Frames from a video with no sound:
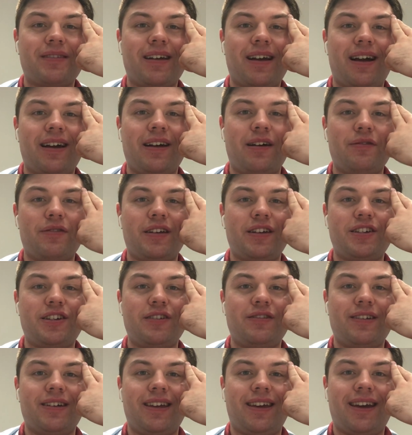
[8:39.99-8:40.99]
I don't think she
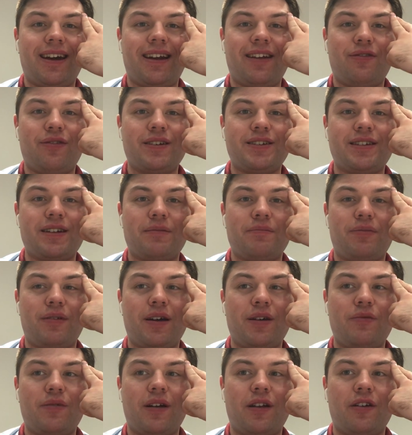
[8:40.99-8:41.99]
really cared if West Ham
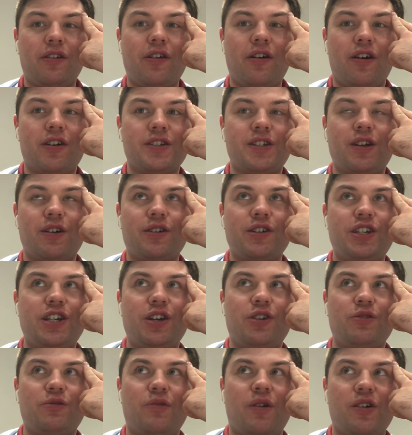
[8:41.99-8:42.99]
played well or not. As long as she
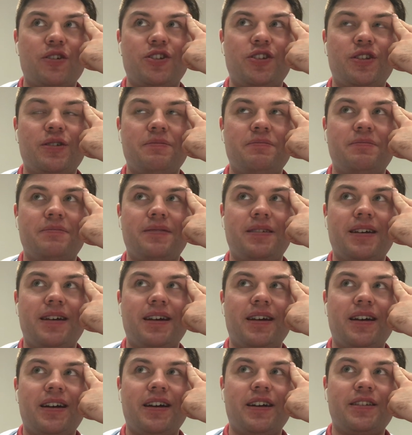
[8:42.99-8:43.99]
could watch them,
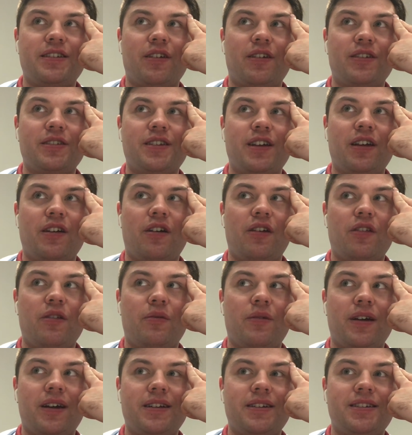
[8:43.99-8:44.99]
as long as they got the
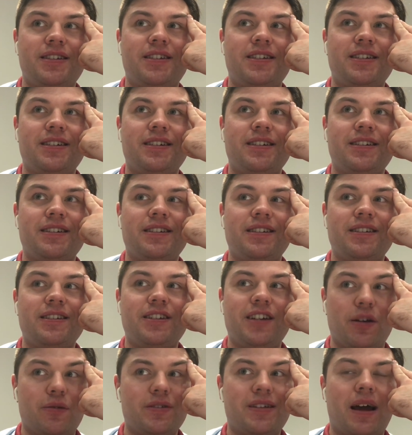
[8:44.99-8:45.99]
wins,
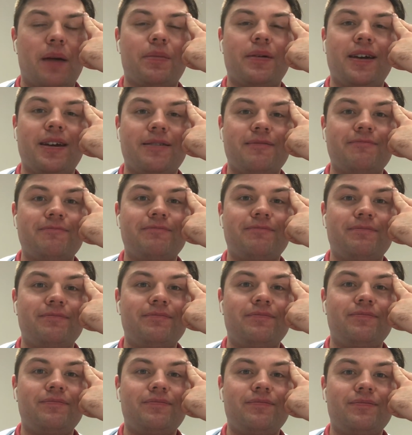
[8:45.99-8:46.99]
she was happy.
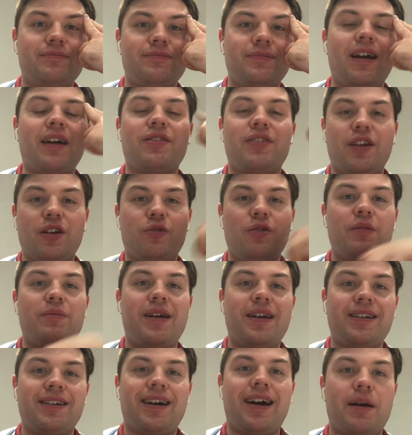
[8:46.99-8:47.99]
And I think we
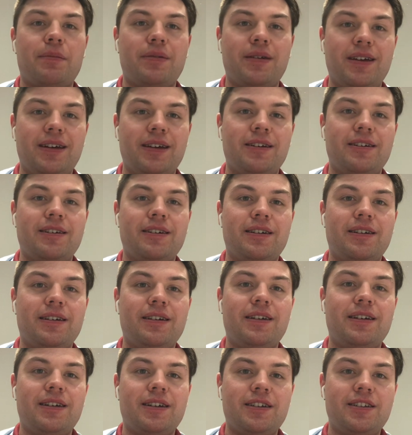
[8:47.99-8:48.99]
made her happy
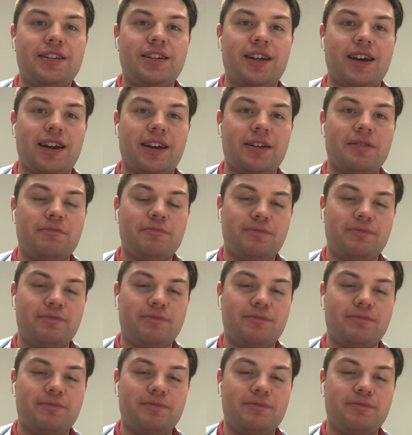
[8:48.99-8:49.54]
today.